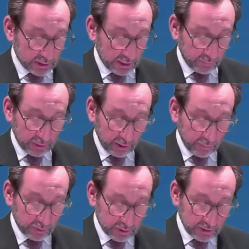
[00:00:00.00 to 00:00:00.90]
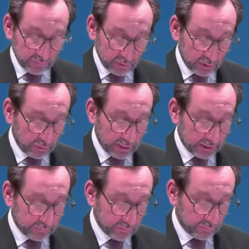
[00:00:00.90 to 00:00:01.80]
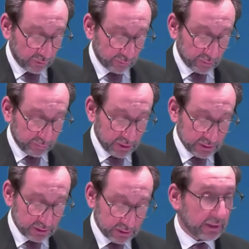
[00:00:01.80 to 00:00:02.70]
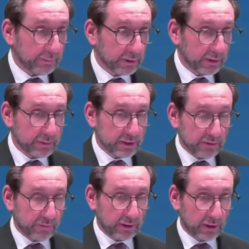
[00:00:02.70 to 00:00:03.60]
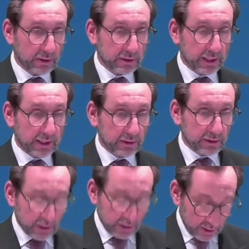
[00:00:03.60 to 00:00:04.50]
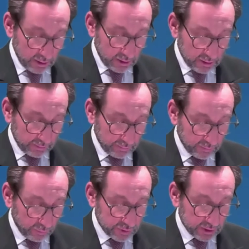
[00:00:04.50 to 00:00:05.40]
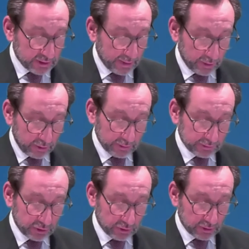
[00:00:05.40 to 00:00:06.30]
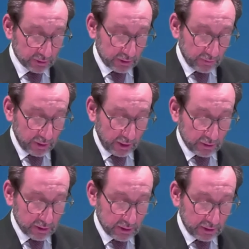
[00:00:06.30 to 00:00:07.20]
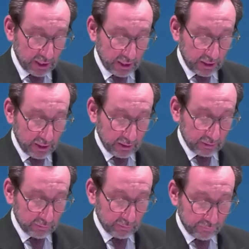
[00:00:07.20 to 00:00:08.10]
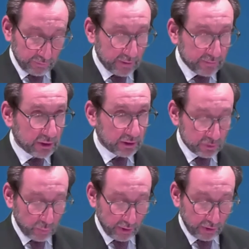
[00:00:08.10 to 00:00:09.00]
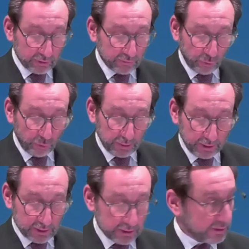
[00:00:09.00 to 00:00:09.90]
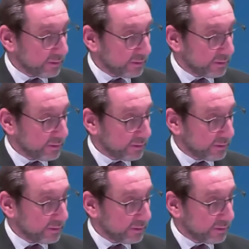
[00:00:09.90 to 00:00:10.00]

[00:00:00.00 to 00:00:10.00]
how we go with this, given your lack of involvement personally. But let me see if I can understand some of the more systemic questions. Can we go to KIN 50134, please?